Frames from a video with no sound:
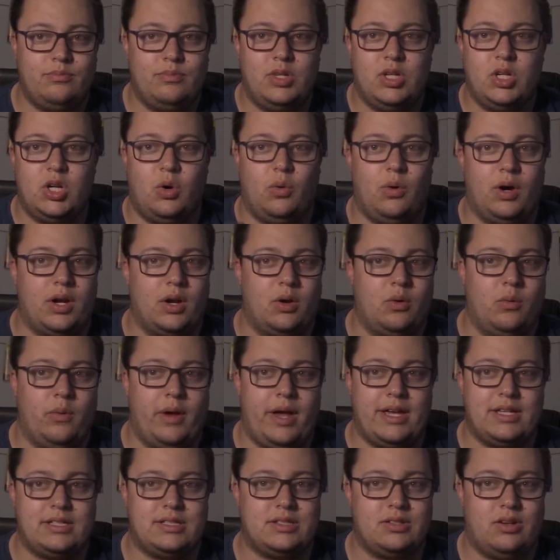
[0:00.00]
You don't want to
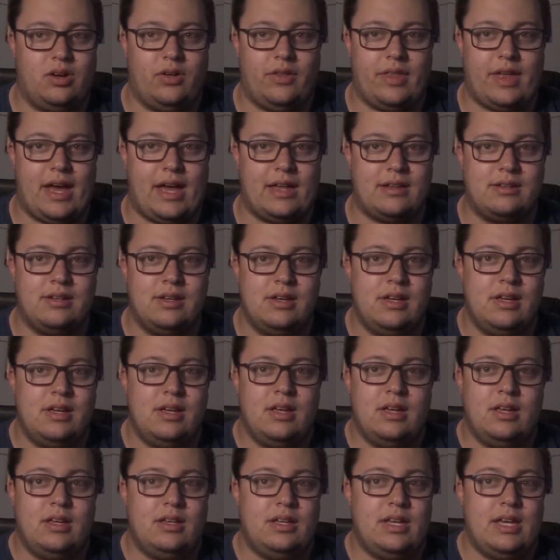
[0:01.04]
waste all that
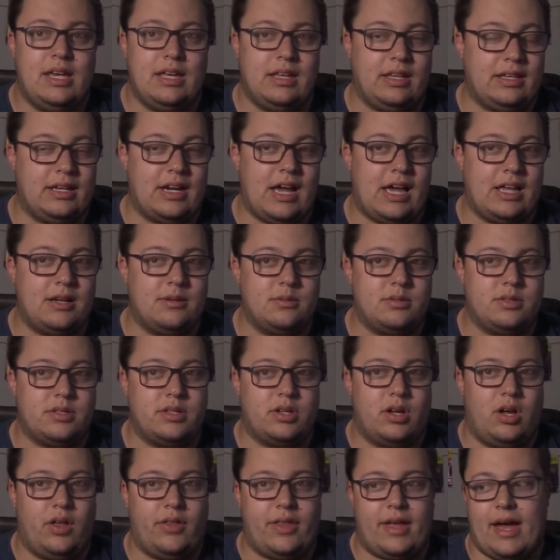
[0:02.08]
healing items
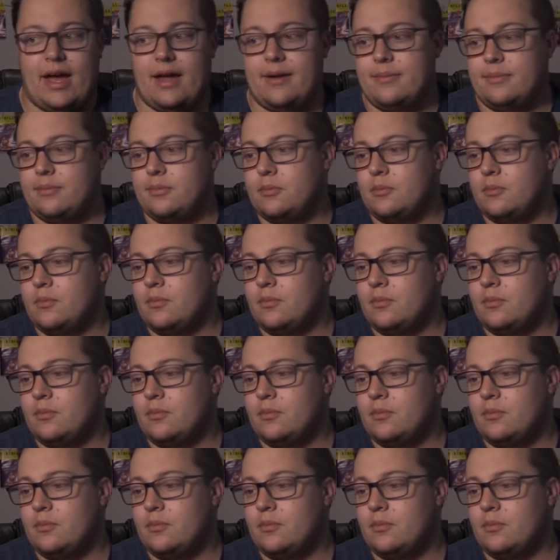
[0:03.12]
and all that.